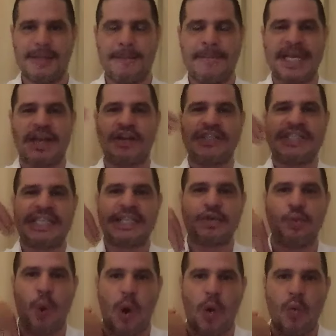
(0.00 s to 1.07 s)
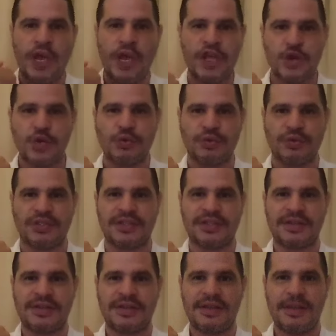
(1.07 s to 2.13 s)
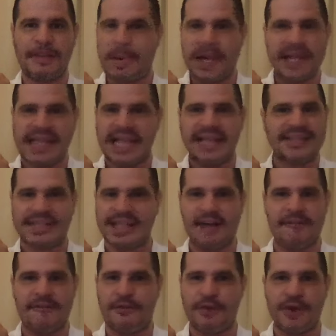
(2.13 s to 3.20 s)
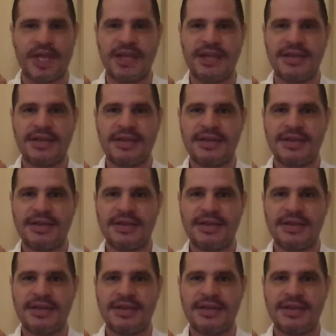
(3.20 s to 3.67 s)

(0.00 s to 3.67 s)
because it's what we use. But that's not free.